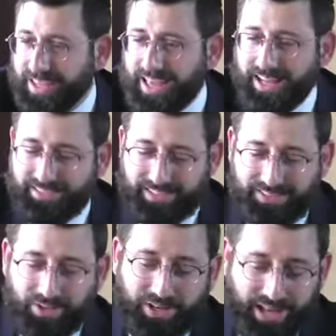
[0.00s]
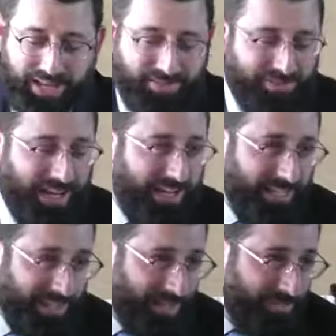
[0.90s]
And he says, okay, if you're not going
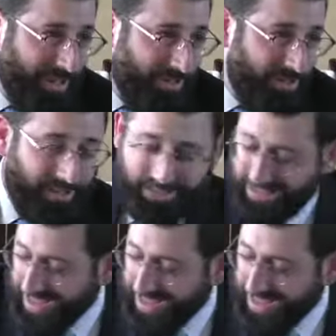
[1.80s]
to get up that early,